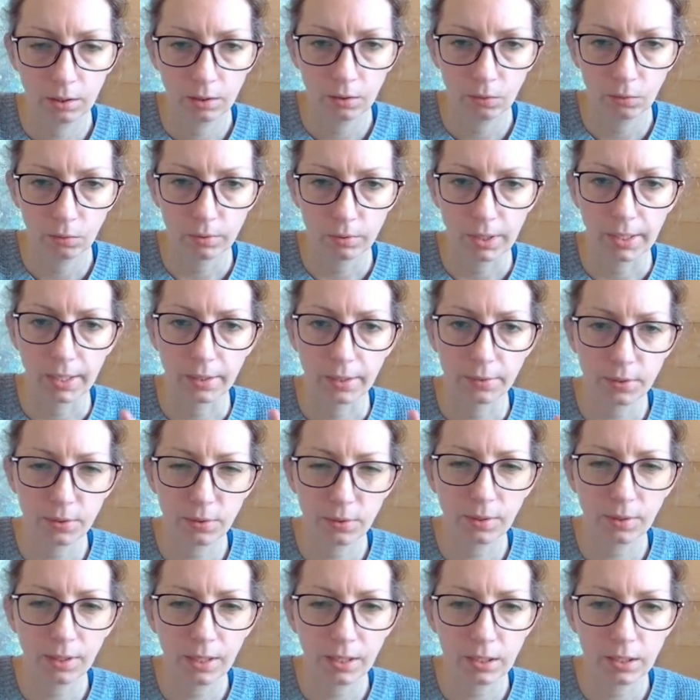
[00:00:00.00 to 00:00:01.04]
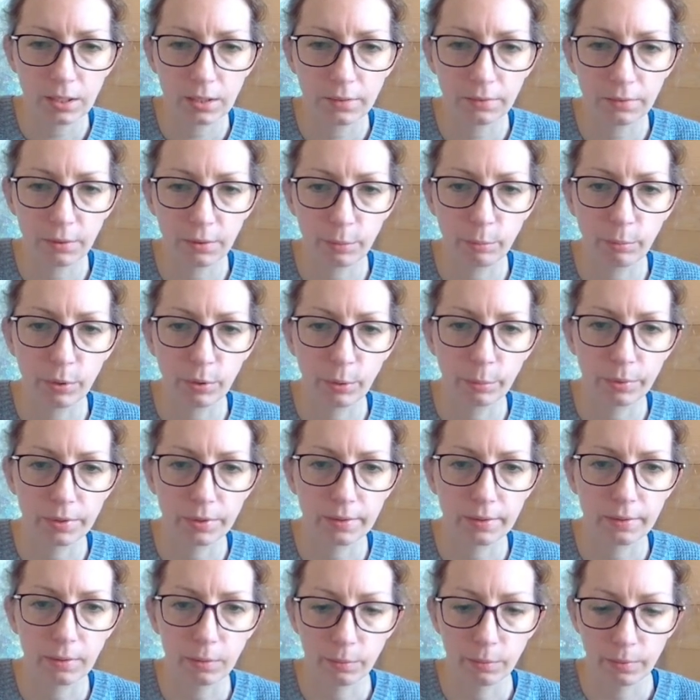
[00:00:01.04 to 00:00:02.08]
right, I was doing that just for the purpose
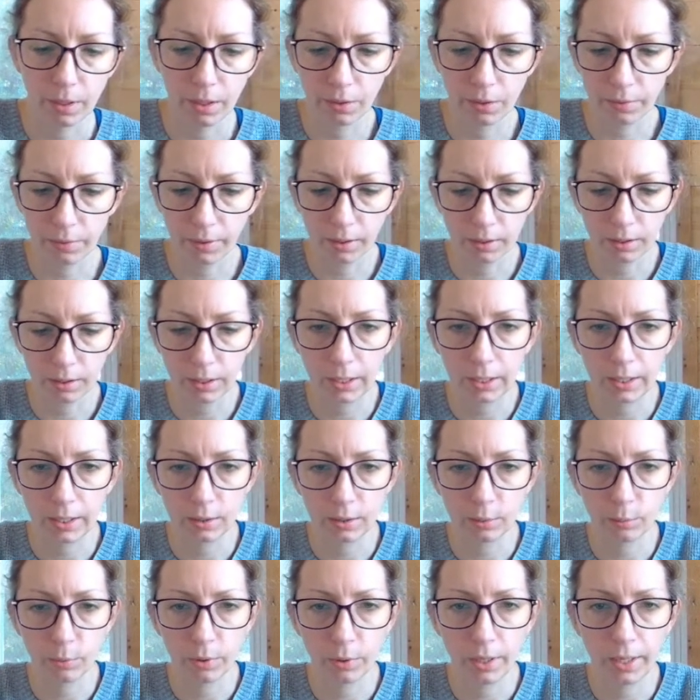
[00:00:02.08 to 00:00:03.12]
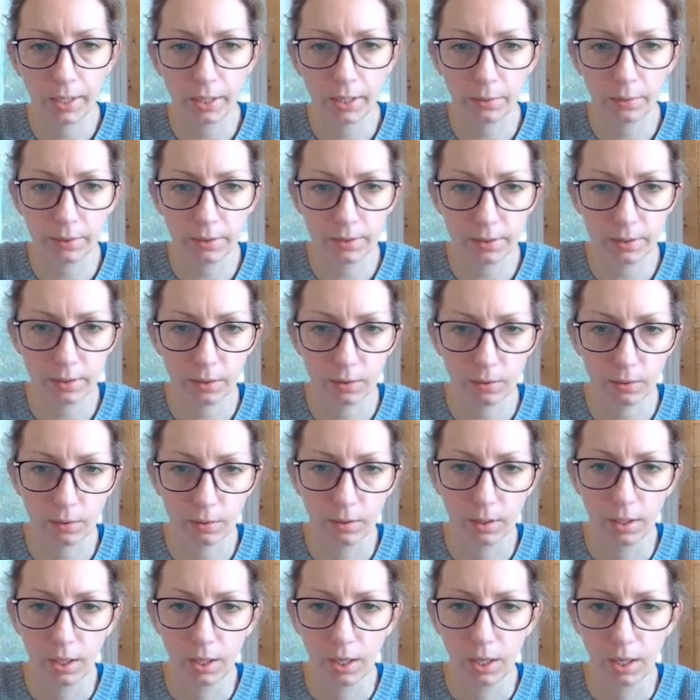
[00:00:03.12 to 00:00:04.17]
of the rendering looking a little more accurate, so
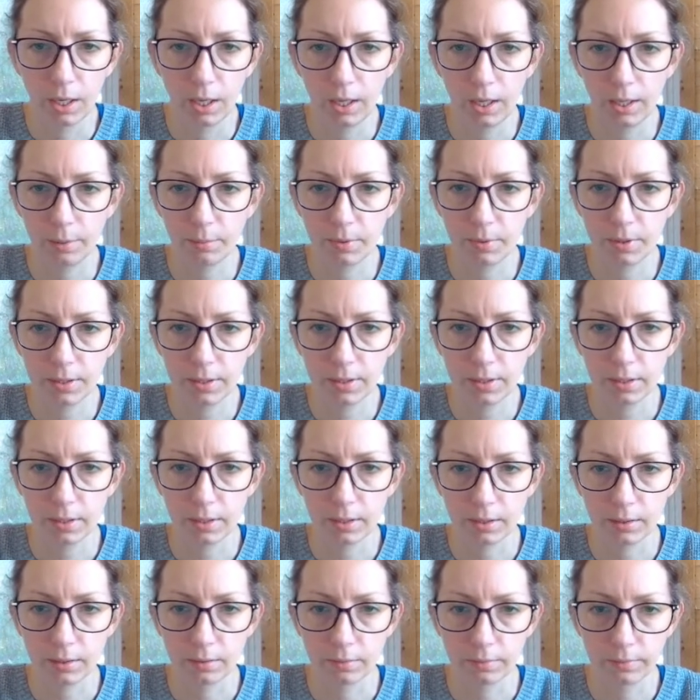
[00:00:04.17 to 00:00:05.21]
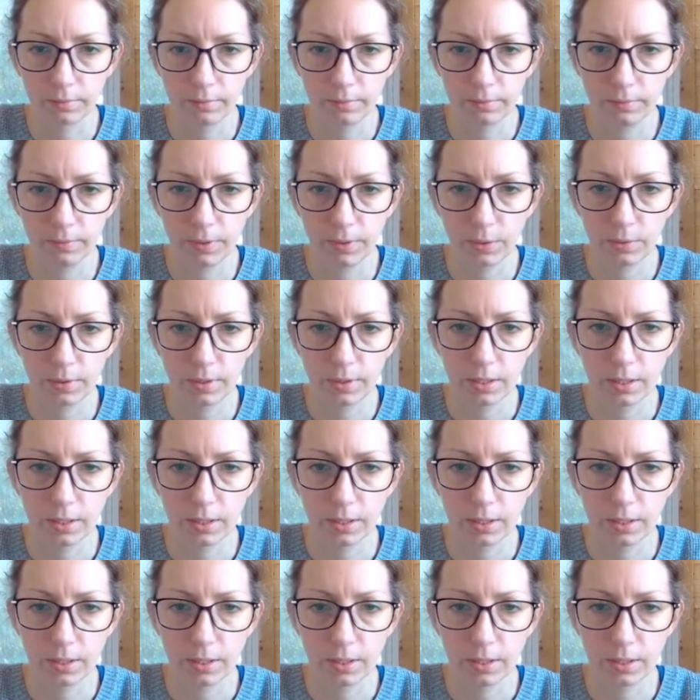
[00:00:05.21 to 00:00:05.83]
I'm just gonna use the